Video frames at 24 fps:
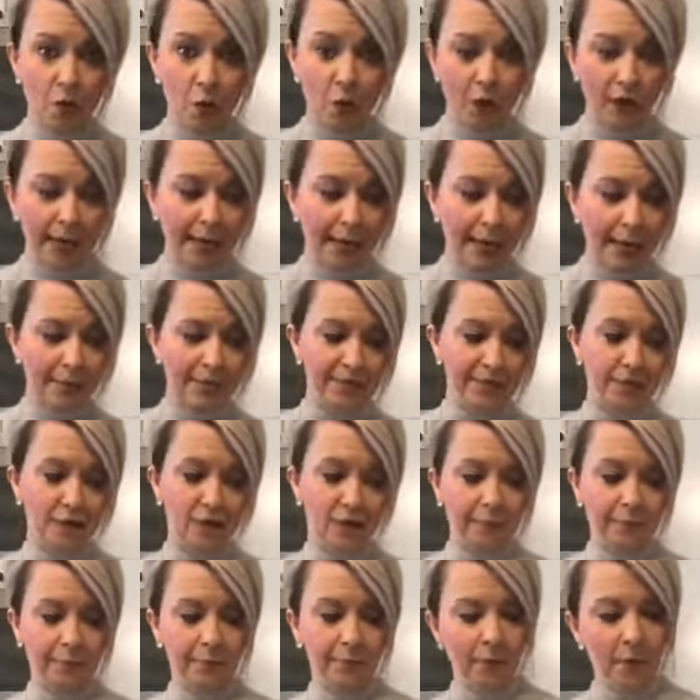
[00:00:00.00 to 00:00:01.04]
on
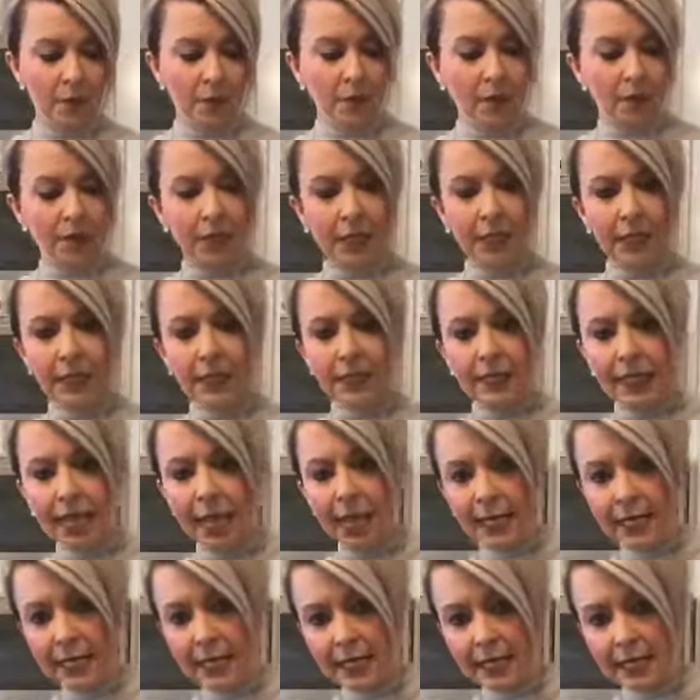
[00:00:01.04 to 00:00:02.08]
Amazon. Again,
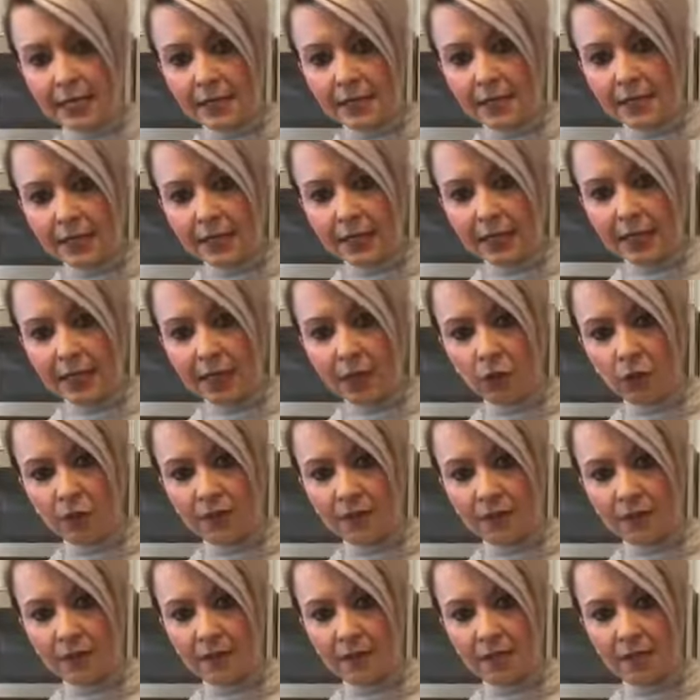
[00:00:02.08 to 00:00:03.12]
that is the
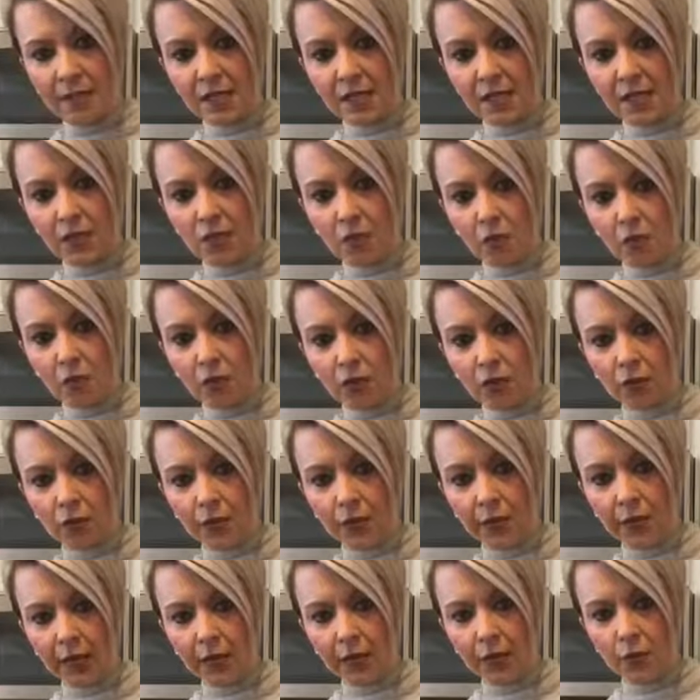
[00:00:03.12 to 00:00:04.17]
Celtic sea salt
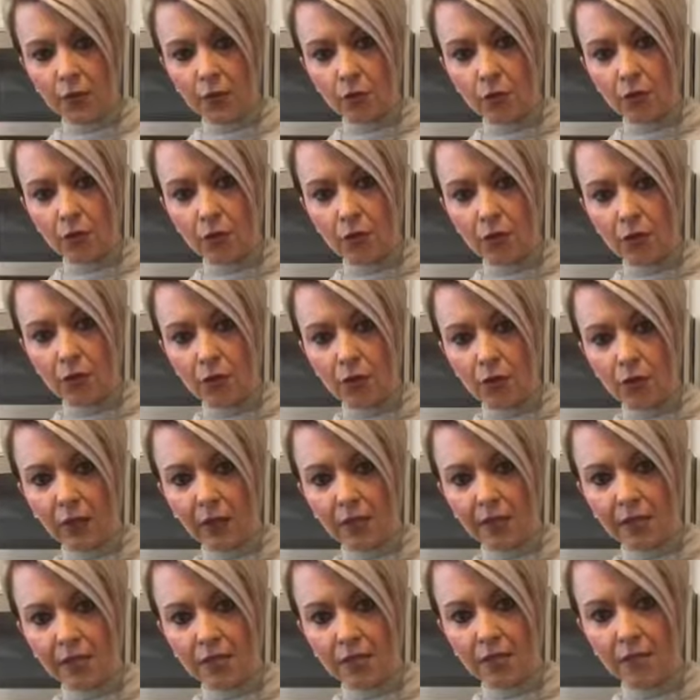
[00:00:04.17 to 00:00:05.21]
that I use,
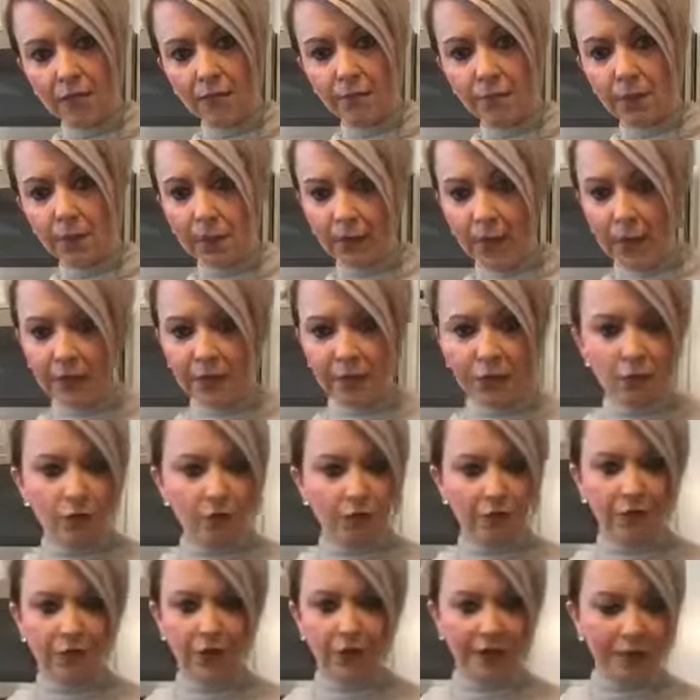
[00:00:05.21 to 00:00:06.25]
mineralized. I do the
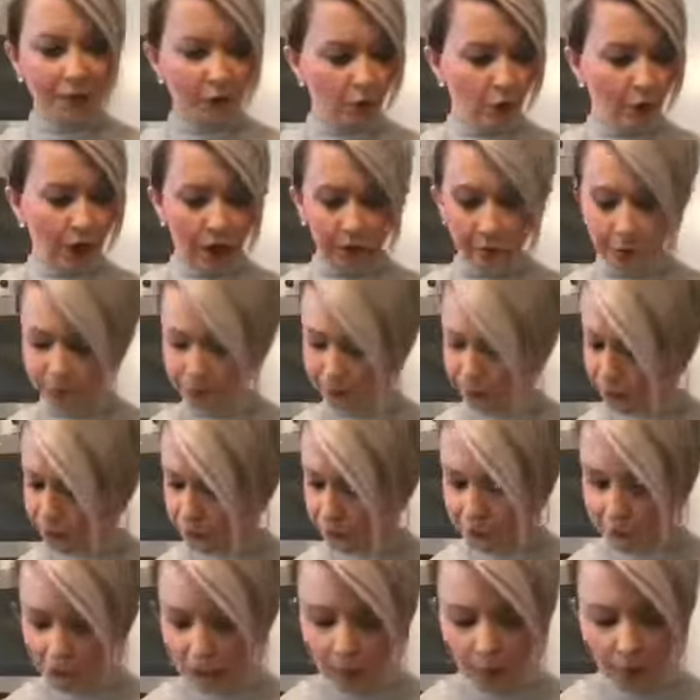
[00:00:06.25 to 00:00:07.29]
fine ground.
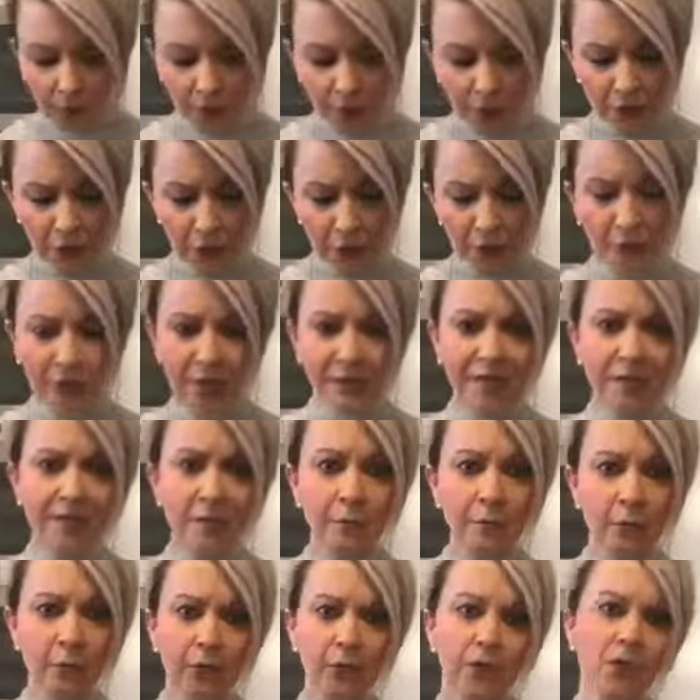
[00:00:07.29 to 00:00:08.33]
So because I
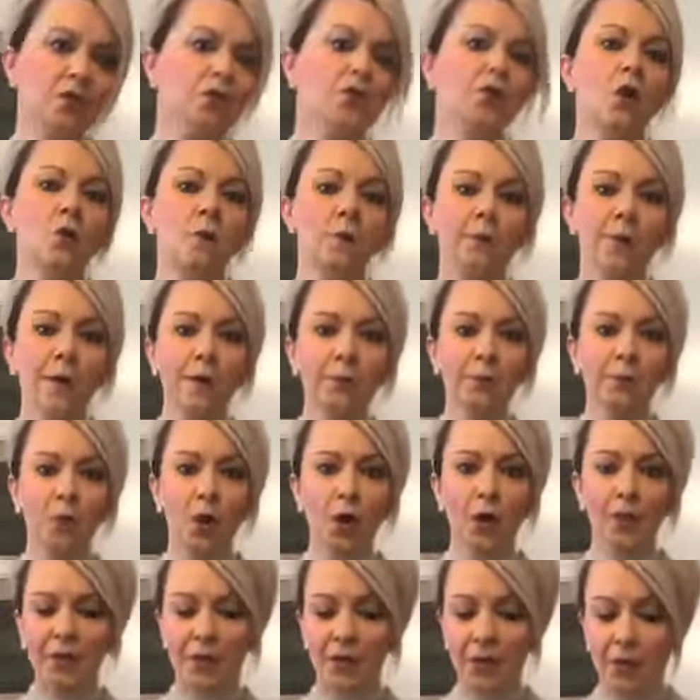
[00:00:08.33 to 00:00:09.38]
put the salt and pepper
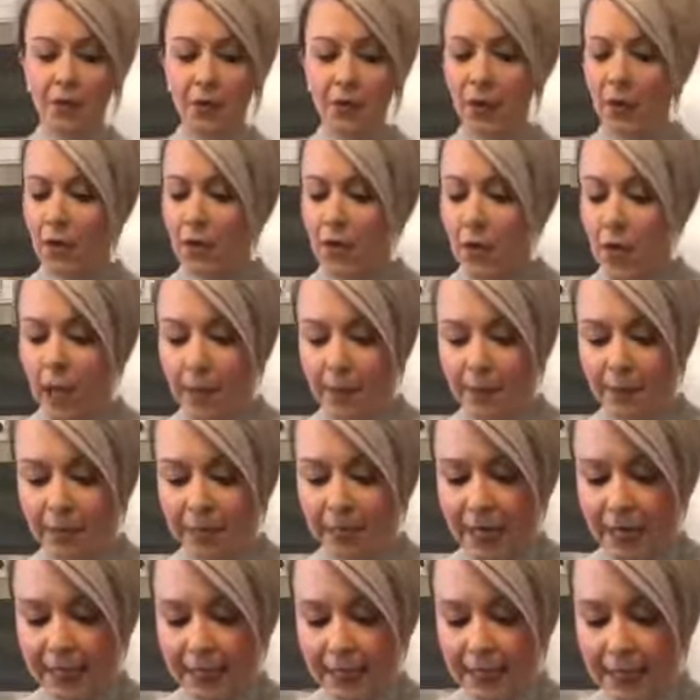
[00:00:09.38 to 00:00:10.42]
on there, I'm going to
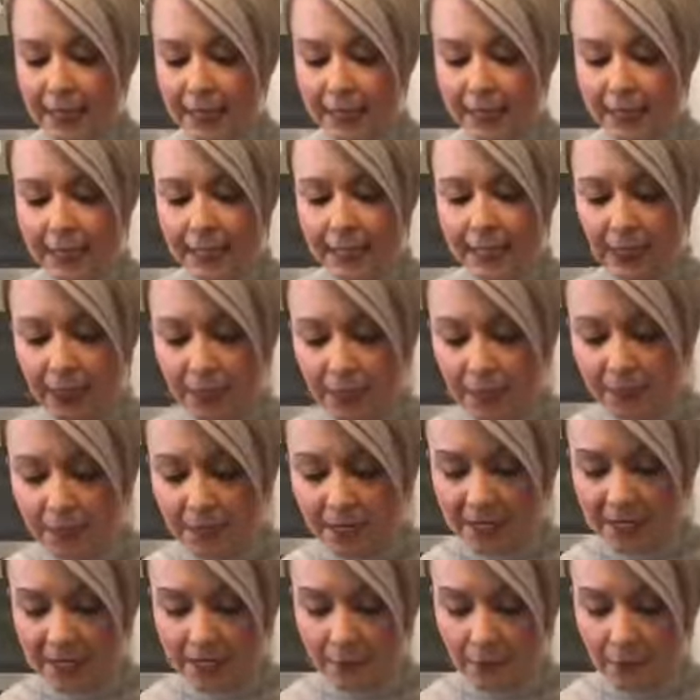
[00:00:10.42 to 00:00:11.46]
kind of get in there and
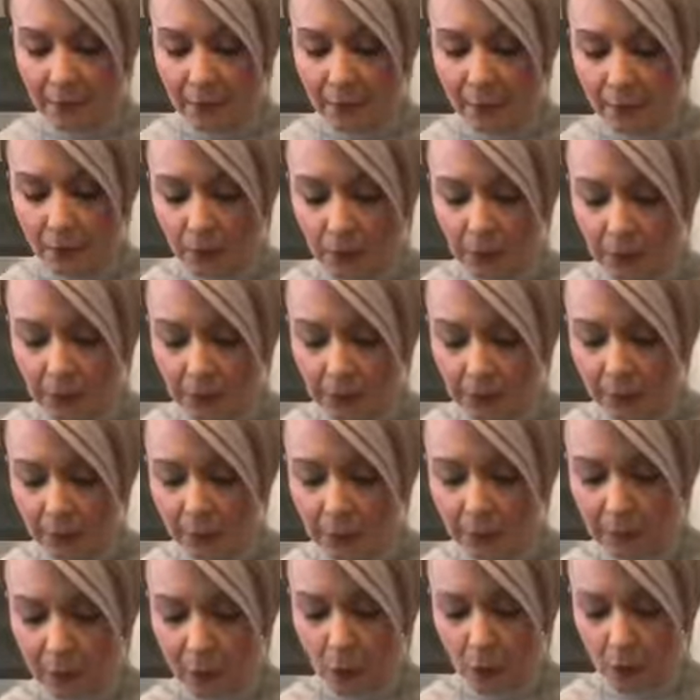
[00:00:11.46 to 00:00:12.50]
mix them up a little
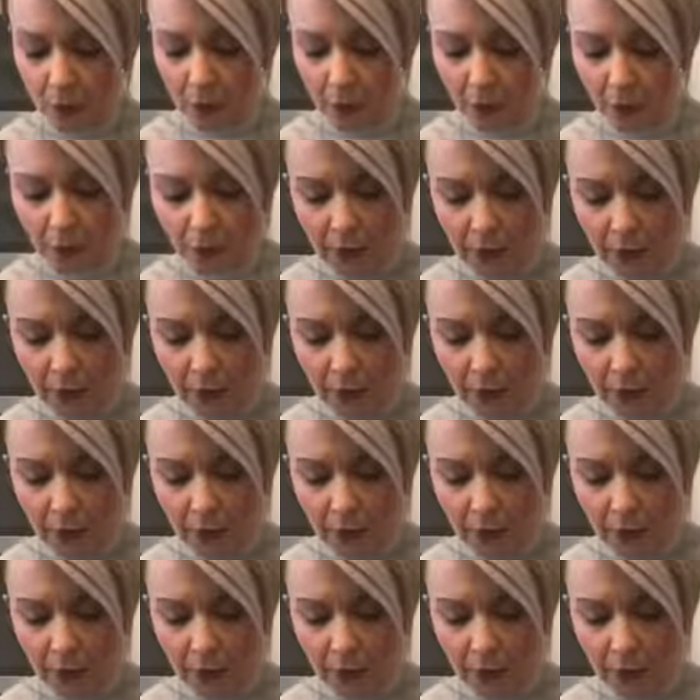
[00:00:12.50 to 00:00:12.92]
bit more,